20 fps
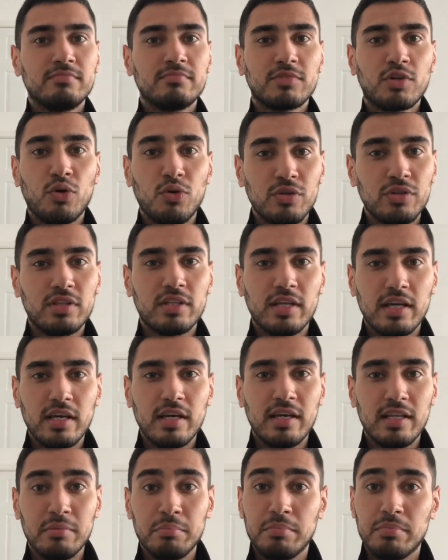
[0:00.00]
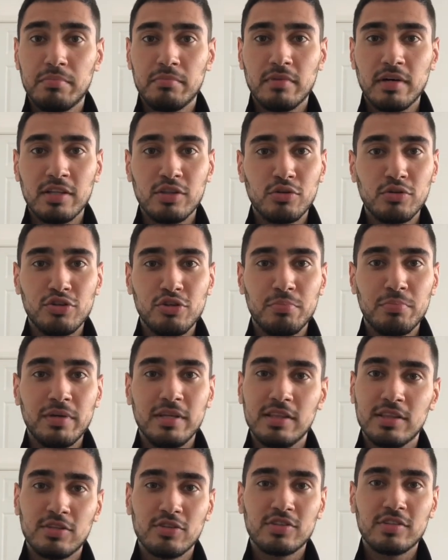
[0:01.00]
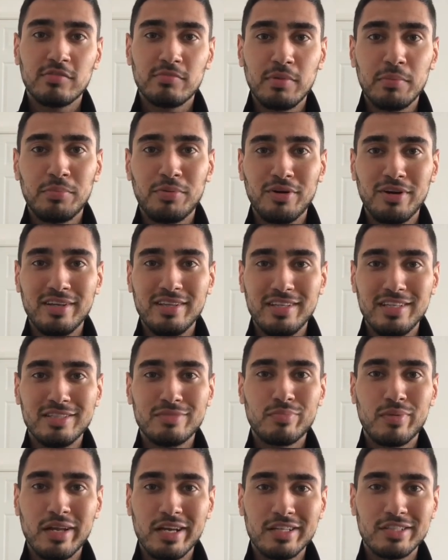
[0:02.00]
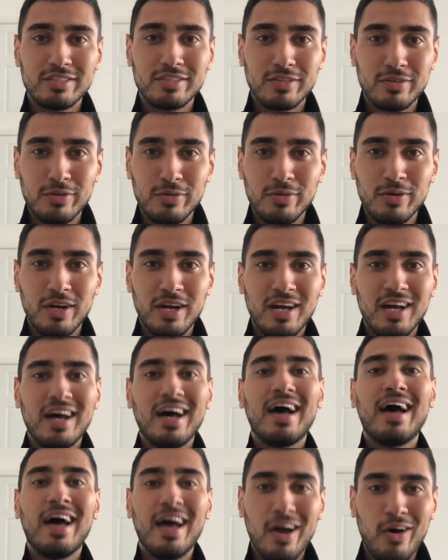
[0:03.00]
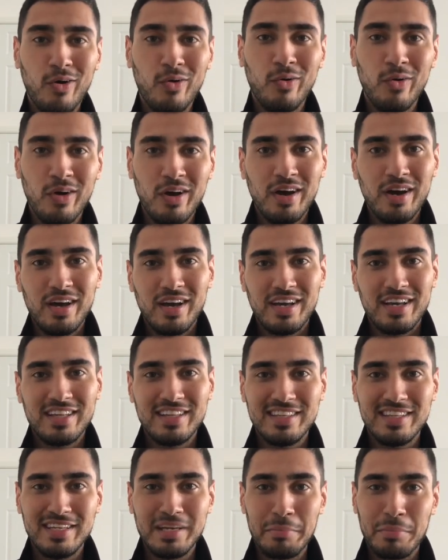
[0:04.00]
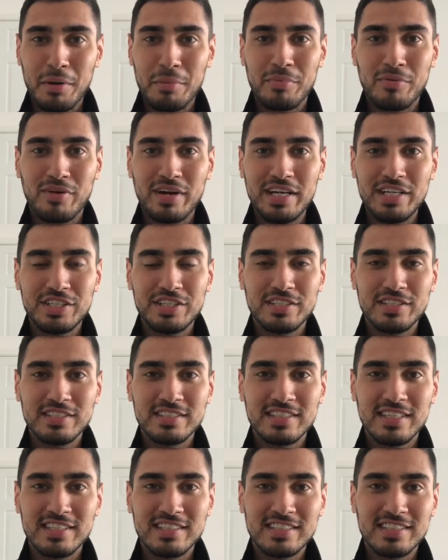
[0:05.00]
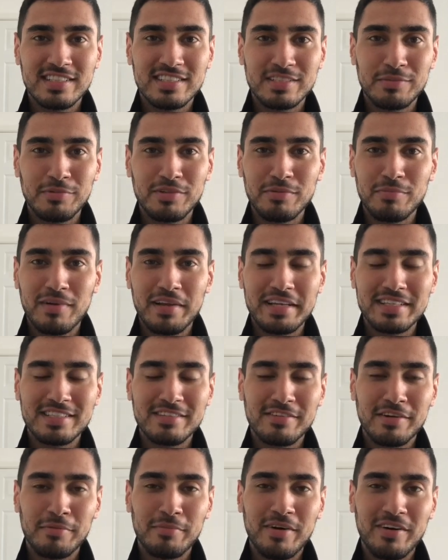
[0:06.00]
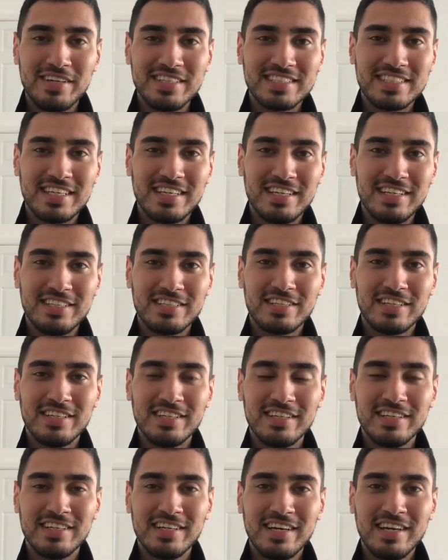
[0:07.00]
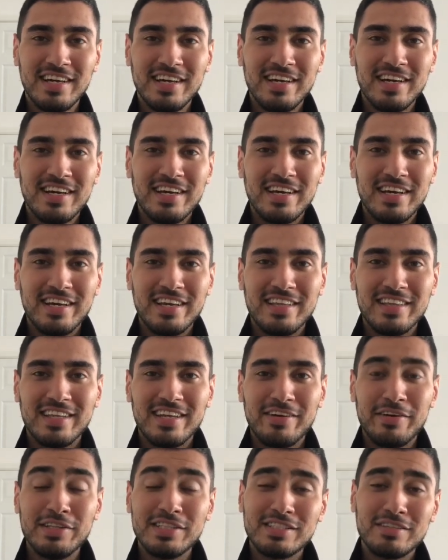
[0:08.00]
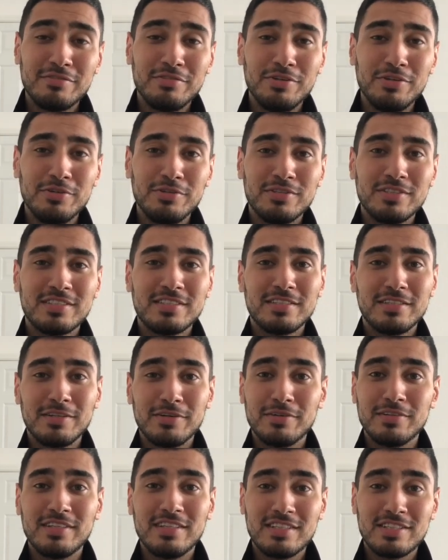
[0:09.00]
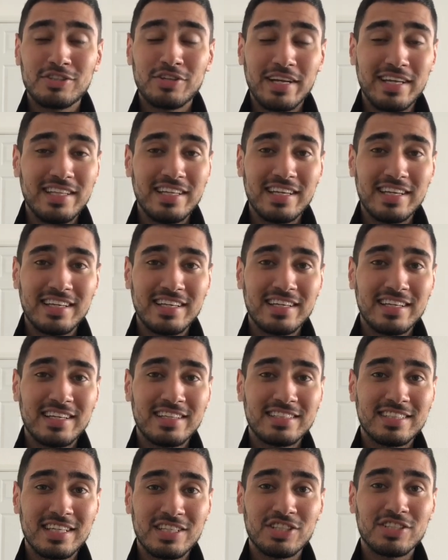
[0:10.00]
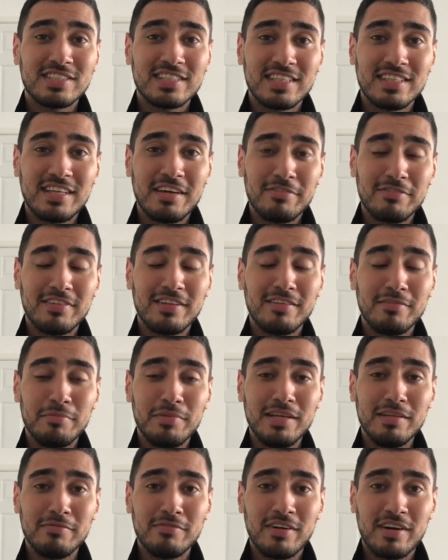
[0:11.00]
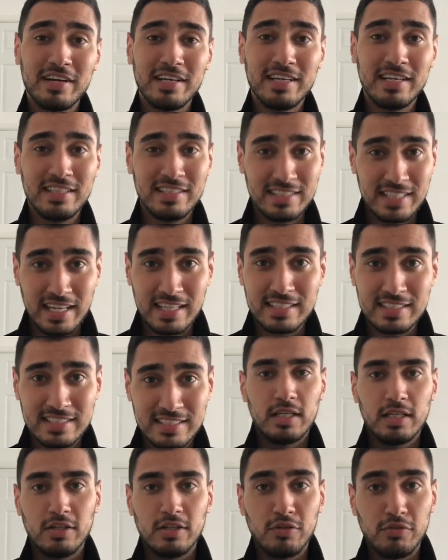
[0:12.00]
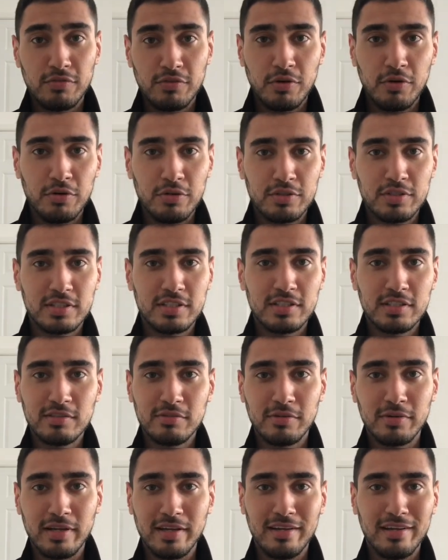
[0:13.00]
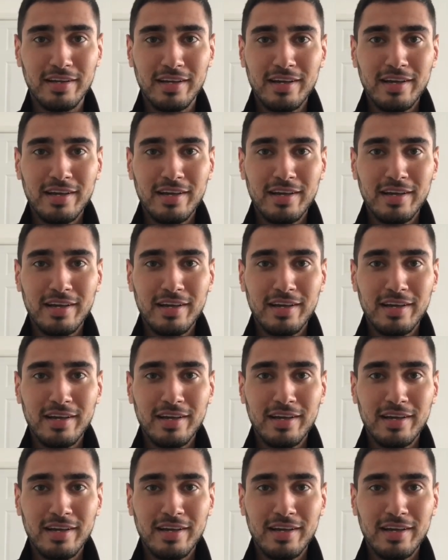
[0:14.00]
Conte and Antonio Pintus have been putting these players through hell in the preparations, as some of the players have come out and said in their interviews. The training sessions have definitely been very intense, and of course we're